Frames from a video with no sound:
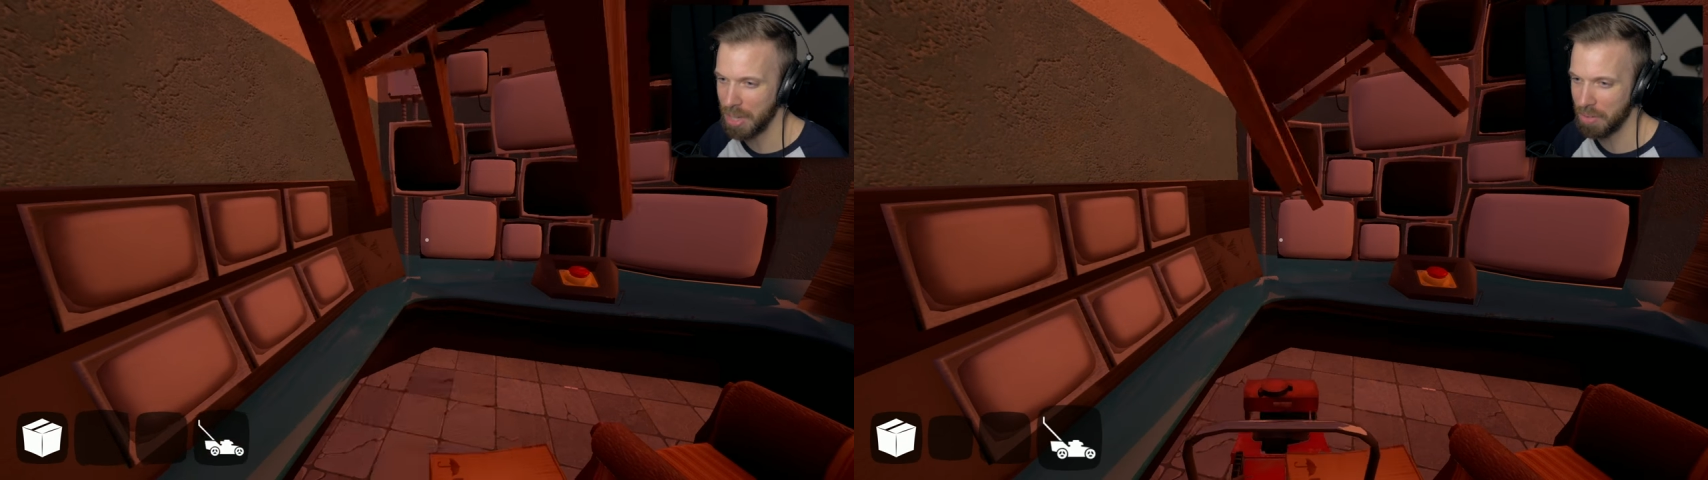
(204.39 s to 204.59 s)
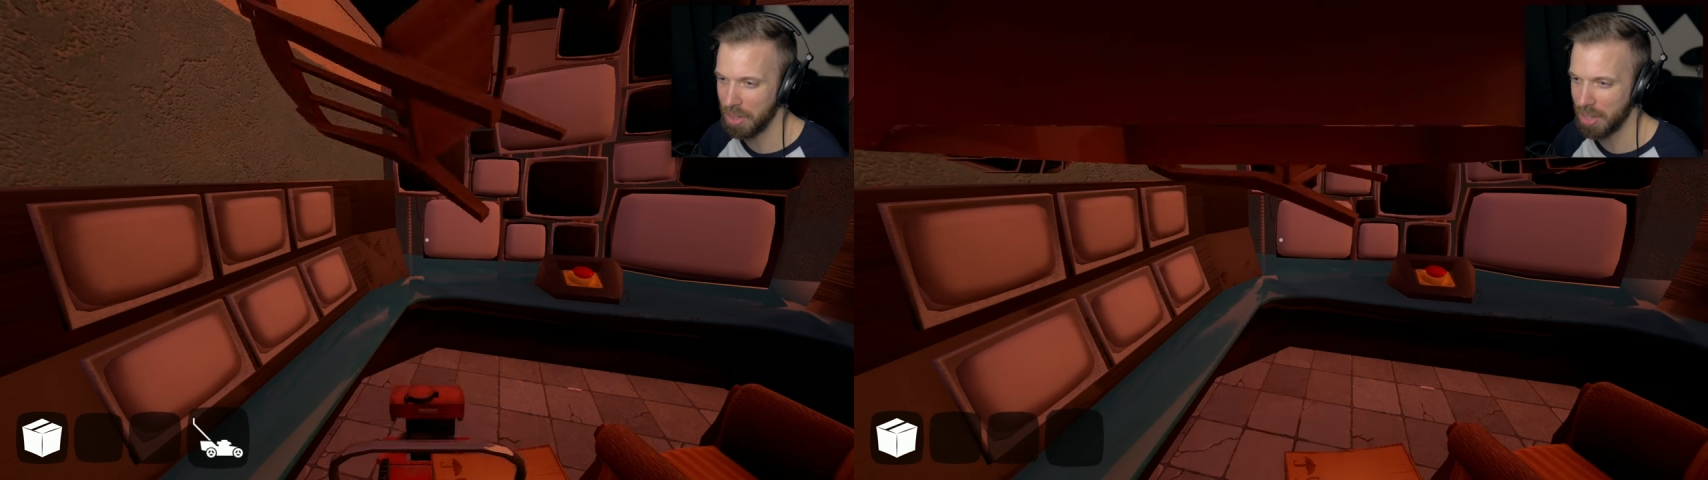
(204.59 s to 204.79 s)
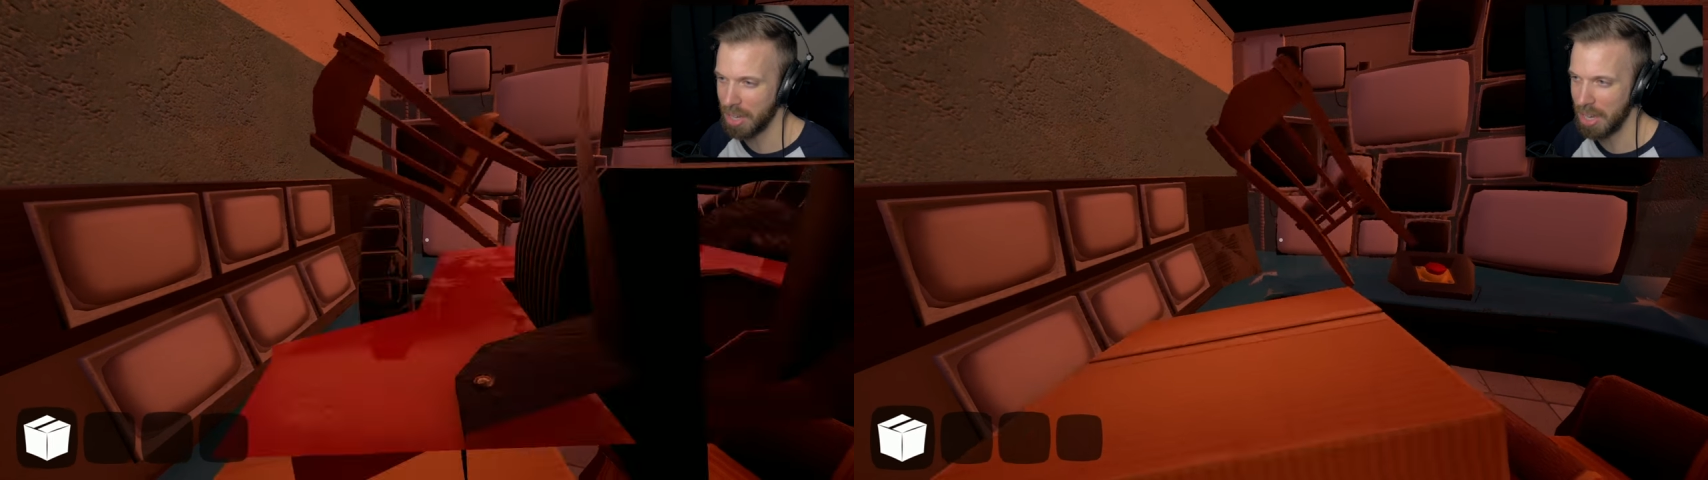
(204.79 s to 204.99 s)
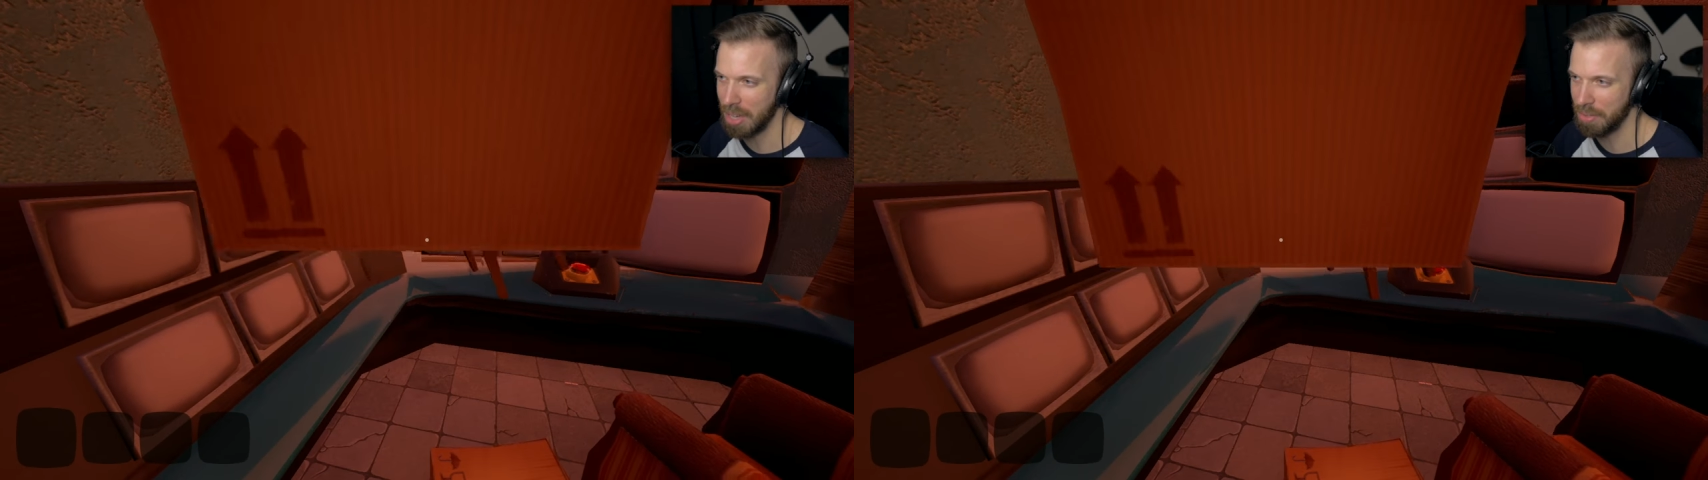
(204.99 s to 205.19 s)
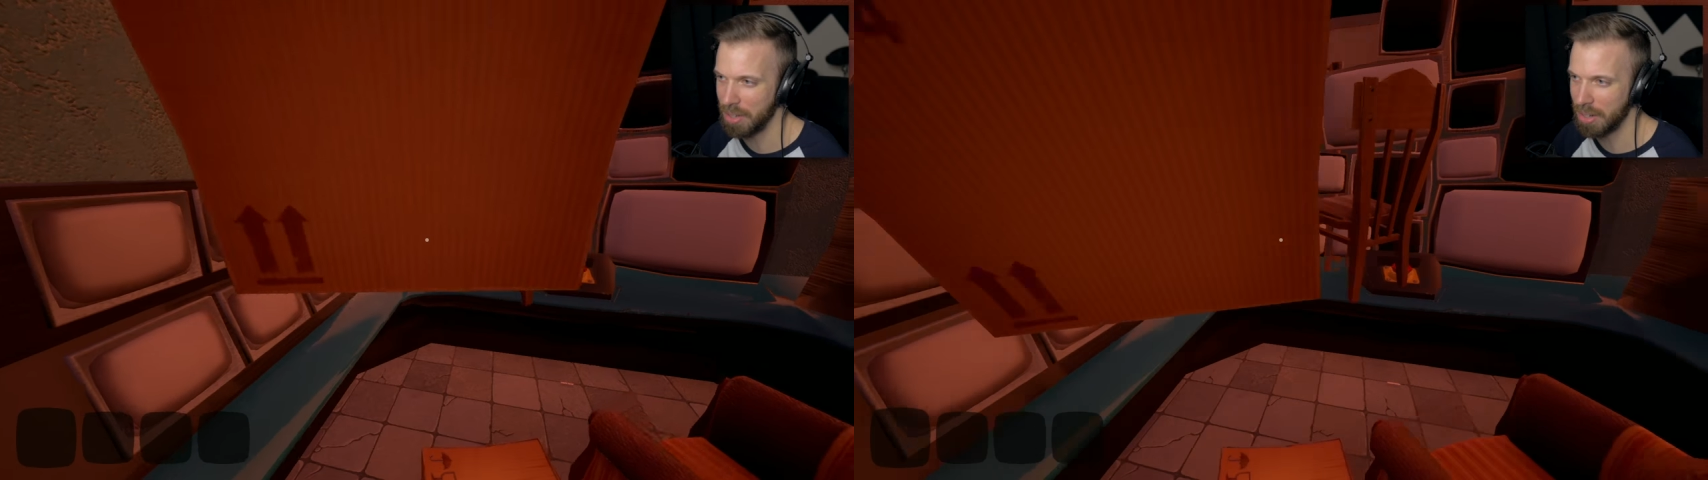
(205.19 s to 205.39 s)
everything I
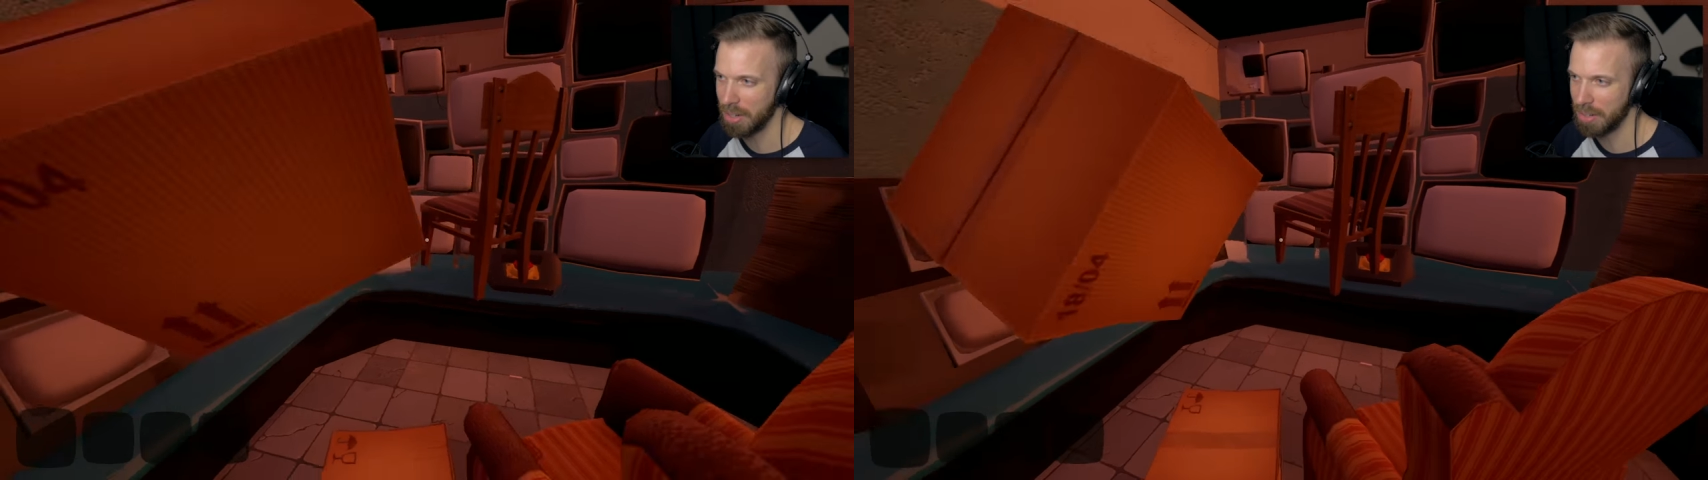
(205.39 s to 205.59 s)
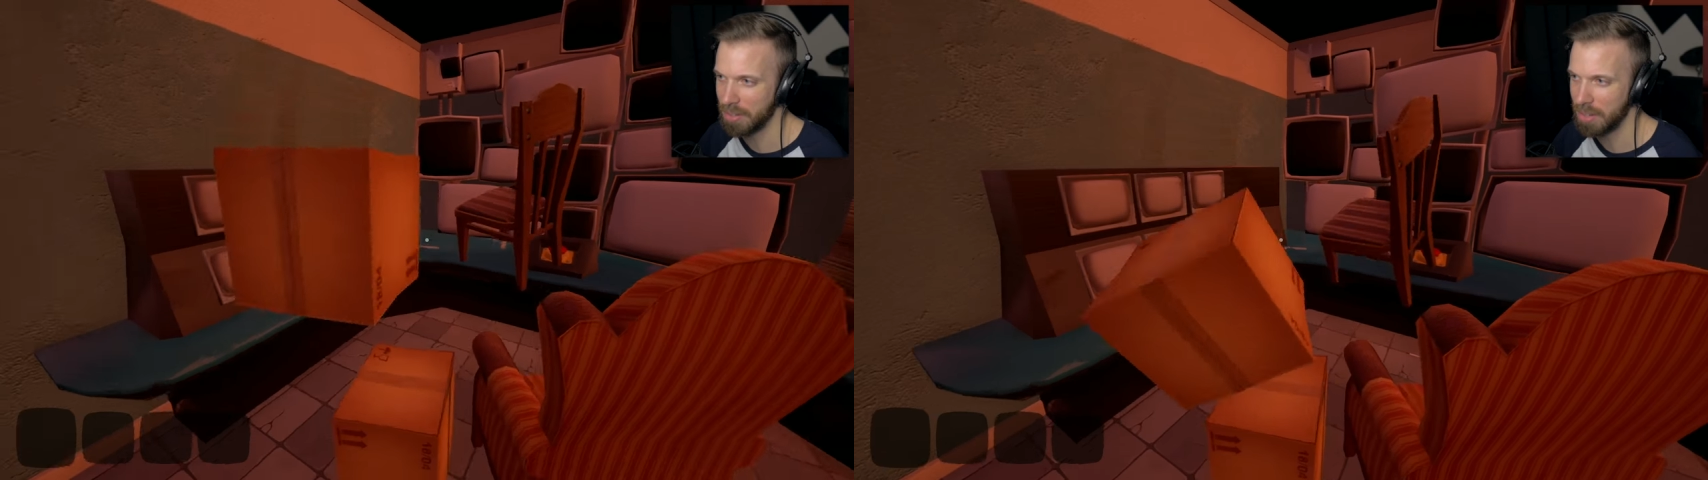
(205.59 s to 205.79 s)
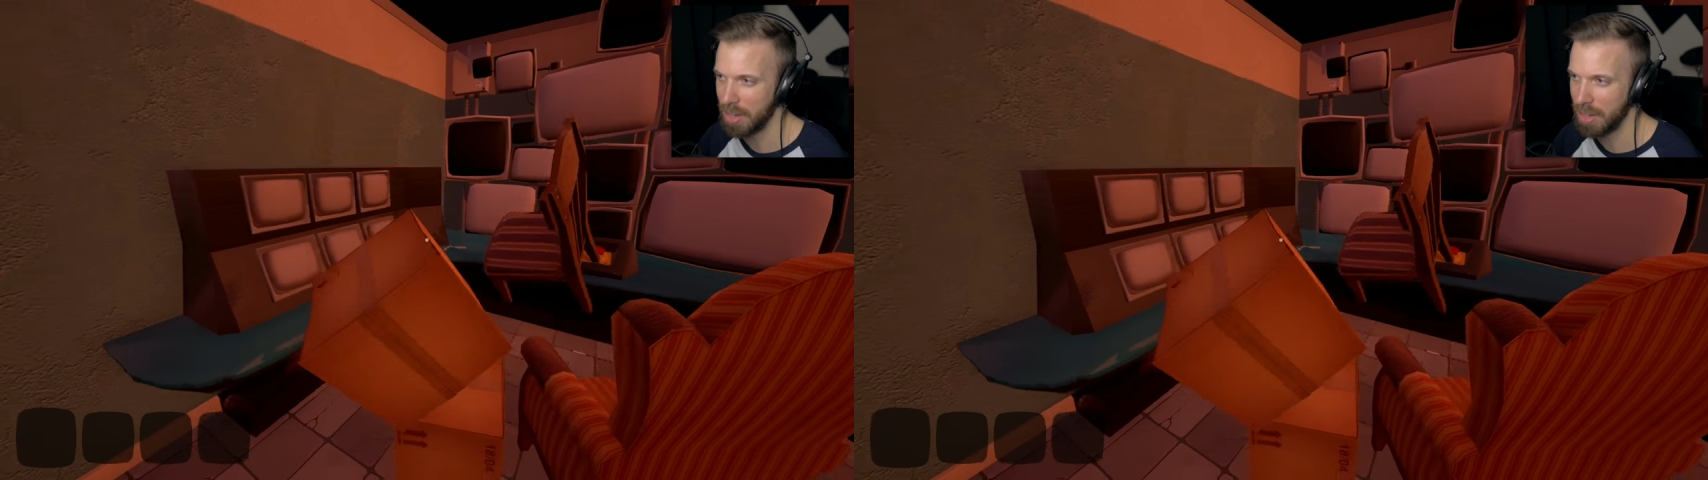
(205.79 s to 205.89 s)
have here